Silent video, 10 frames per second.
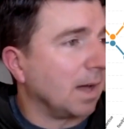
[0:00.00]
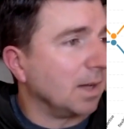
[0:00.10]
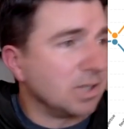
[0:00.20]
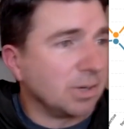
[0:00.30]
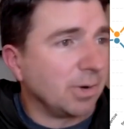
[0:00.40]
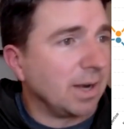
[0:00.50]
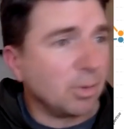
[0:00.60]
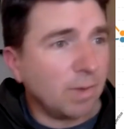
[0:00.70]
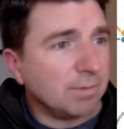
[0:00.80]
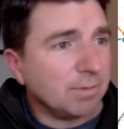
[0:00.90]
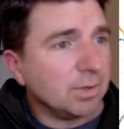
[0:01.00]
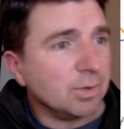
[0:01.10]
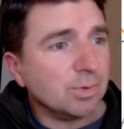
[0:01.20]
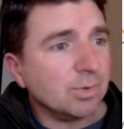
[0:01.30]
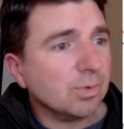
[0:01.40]
generating
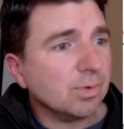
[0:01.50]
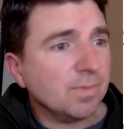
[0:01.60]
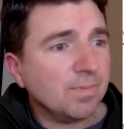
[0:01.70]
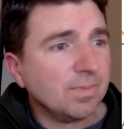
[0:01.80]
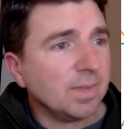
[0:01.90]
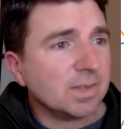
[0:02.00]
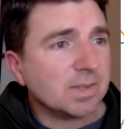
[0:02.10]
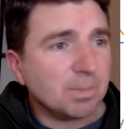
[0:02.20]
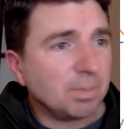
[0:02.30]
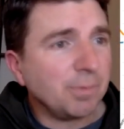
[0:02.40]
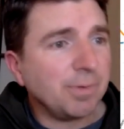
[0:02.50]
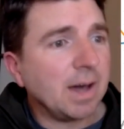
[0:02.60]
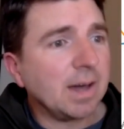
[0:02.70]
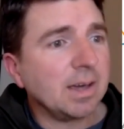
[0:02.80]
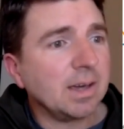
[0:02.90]
revenue,
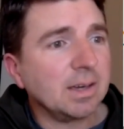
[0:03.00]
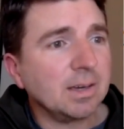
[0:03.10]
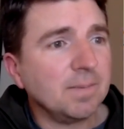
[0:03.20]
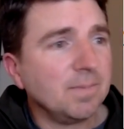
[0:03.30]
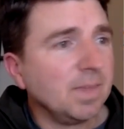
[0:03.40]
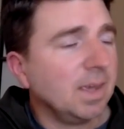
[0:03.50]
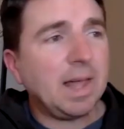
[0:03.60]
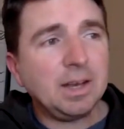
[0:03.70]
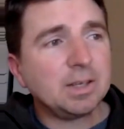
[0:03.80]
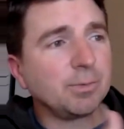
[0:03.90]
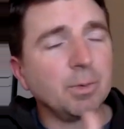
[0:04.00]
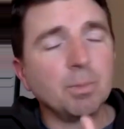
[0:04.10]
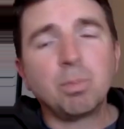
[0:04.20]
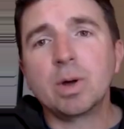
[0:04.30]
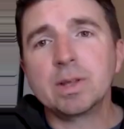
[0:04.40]
simplifying, a lot of
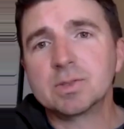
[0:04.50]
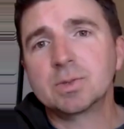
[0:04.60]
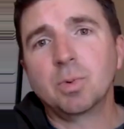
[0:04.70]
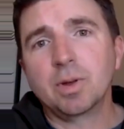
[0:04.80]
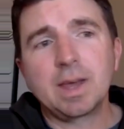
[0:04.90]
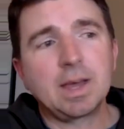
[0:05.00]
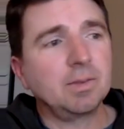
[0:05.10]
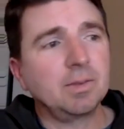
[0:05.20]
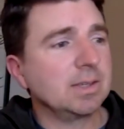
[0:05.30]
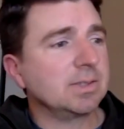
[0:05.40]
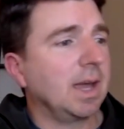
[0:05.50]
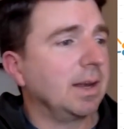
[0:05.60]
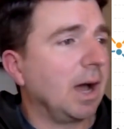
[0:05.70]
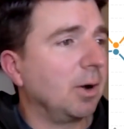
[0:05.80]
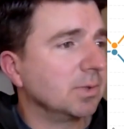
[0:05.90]
different points where they
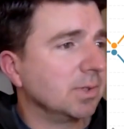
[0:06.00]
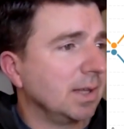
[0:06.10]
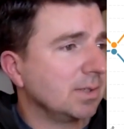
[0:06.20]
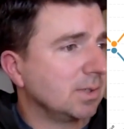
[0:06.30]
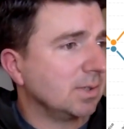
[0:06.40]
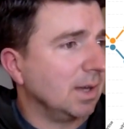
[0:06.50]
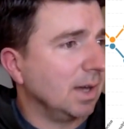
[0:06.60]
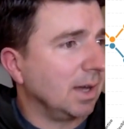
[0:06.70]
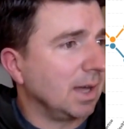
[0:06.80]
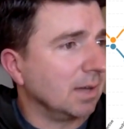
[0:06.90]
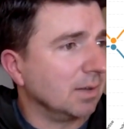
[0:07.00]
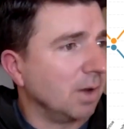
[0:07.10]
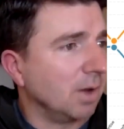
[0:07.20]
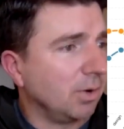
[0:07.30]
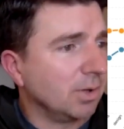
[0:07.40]
stand out. So that's, again,
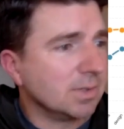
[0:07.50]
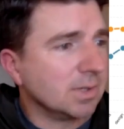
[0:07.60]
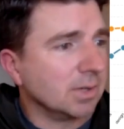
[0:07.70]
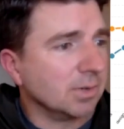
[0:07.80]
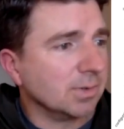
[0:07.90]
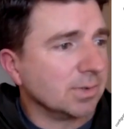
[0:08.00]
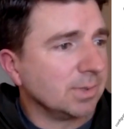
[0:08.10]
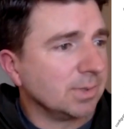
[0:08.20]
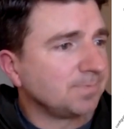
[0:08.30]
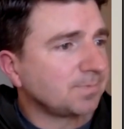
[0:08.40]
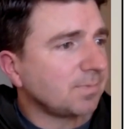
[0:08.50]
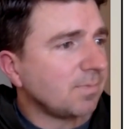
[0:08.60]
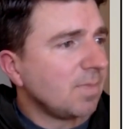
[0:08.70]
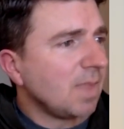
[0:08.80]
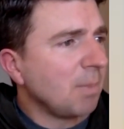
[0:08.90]
all good signals.
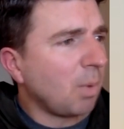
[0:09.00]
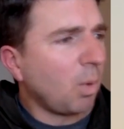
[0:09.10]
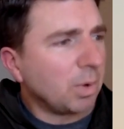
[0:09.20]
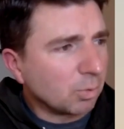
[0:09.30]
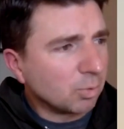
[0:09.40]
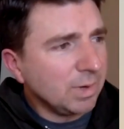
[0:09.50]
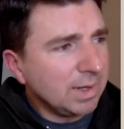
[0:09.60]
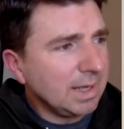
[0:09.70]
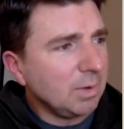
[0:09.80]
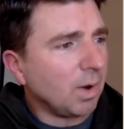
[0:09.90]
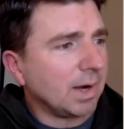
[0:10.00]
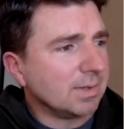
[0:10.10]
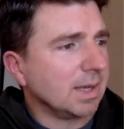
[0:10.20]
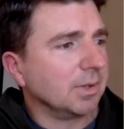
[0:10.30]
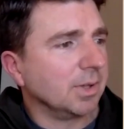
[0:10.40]
But what we really want to
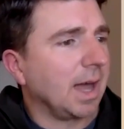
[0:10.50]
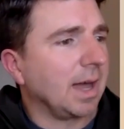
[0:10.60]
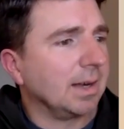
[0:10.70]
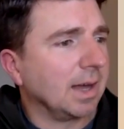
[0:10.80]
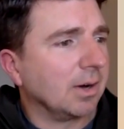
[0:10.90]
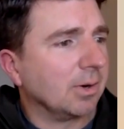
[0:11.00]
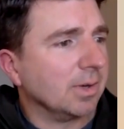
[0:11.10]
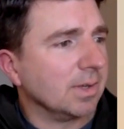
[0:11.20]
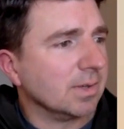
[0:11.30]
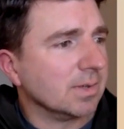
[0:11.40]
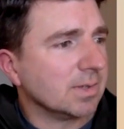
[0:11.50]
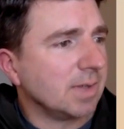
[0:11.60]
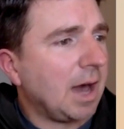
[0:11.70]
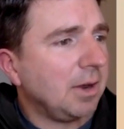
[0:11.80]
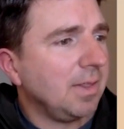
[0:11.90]
take a look at now is
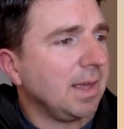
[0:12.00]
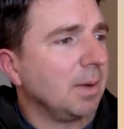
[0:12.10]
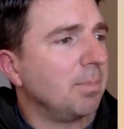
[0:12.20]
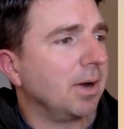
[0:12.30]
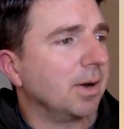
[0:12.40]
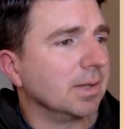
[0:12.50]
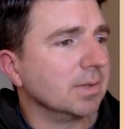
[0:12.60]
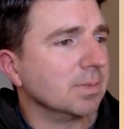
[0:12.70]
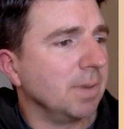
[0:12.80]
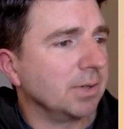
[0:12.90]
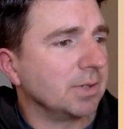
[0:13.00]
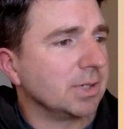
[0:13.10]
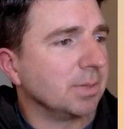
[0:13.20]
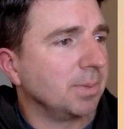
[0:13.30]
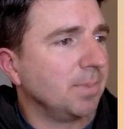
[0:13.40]
how do they compare against
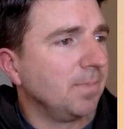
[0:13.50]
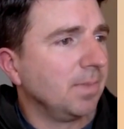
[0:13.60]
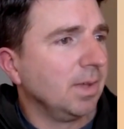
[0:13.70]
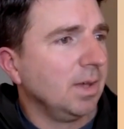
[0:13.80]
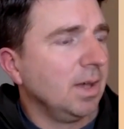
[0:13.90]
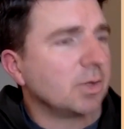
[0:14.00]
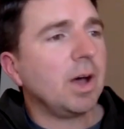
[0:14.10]
Mailchimp? We